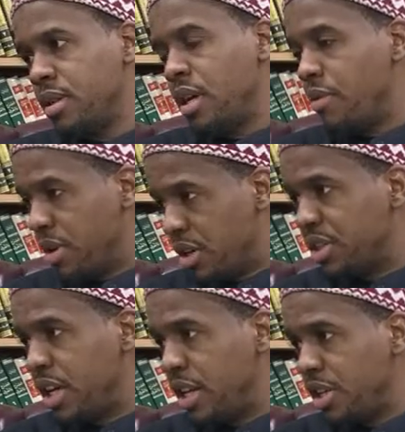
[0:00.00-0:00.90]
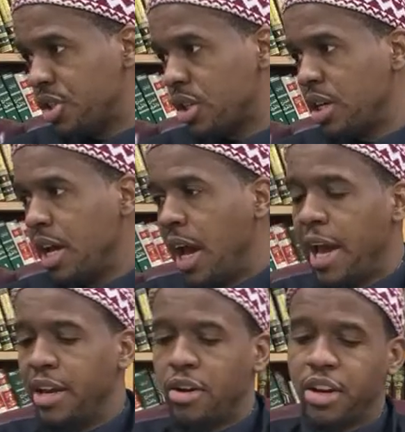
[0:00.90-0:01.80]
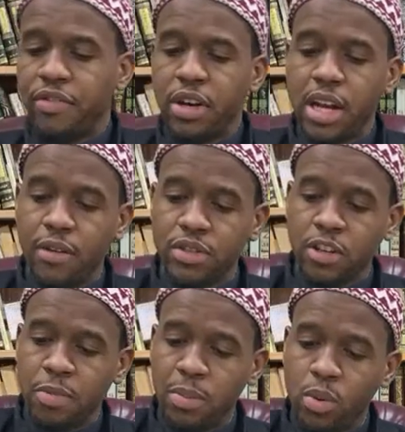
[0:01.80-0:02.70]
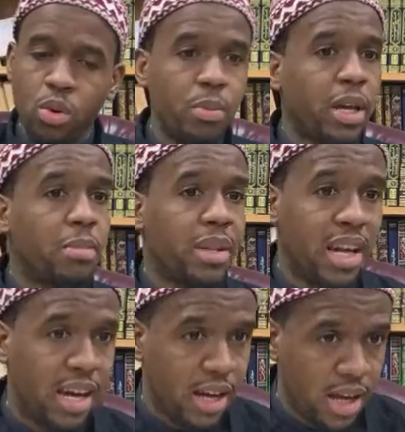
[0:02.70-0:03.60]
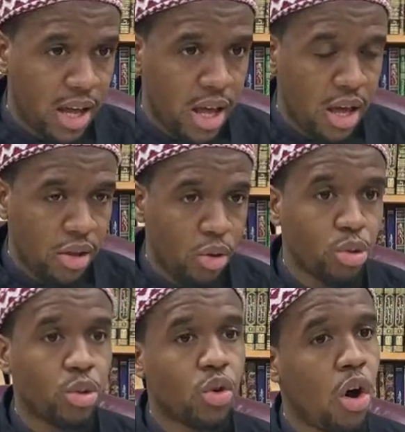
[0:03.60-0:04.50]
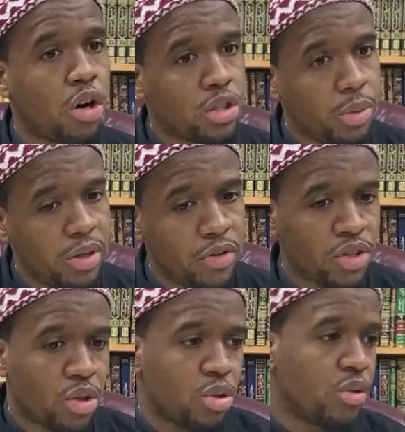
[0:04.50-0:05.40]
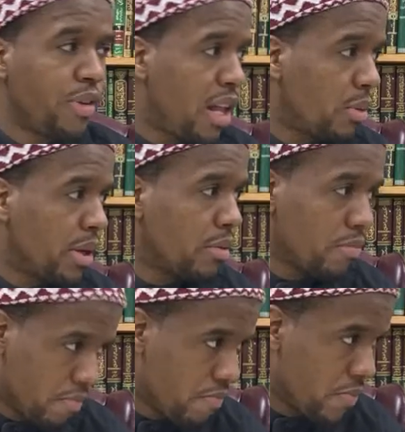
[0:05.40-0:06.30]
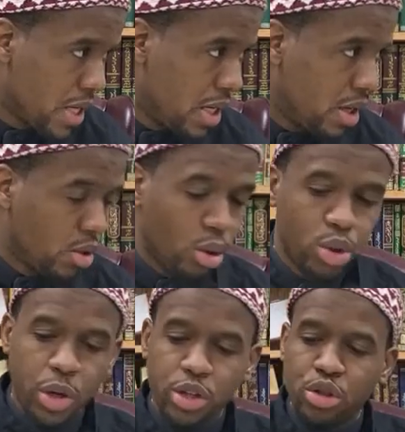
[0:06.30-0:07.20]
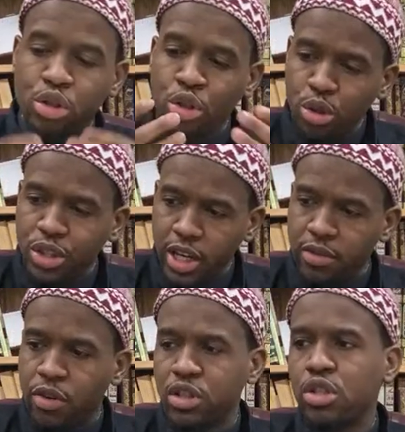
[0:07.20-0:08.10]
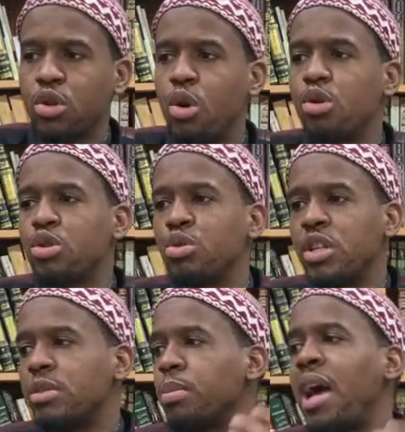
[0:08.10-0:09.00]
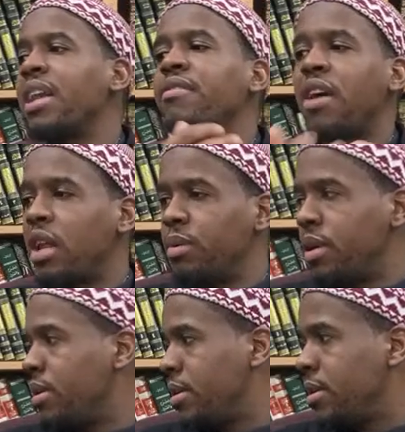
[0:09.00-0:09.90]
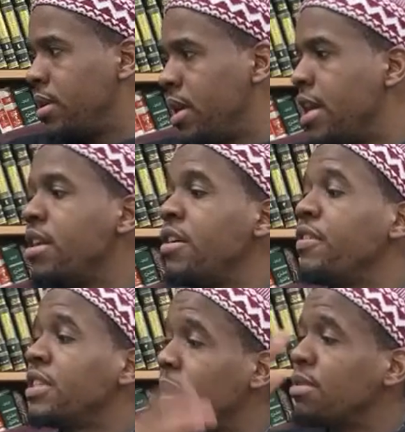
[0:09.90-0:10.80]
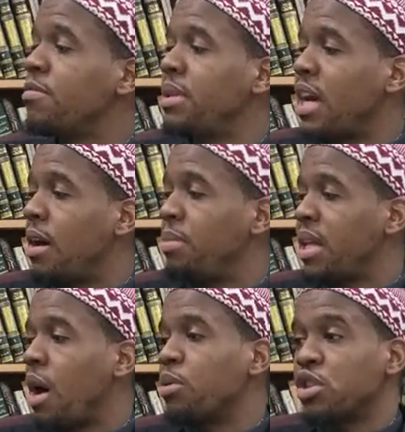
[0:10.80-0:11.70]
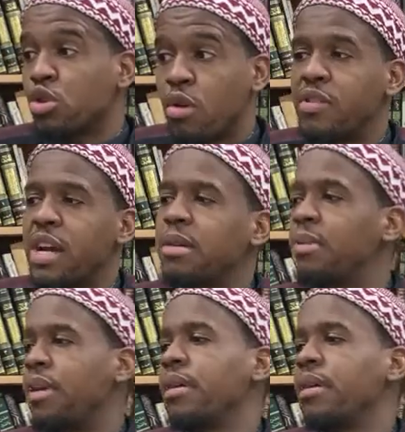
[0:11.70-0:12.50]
Everyone understand this? And there are different levels of people who make bid'ah. Those who call to it versus those who follow it. Those who introduce it versus those who just blindly follow it. And there are different types of bid'ah. Bid'ah which is kufr akbar.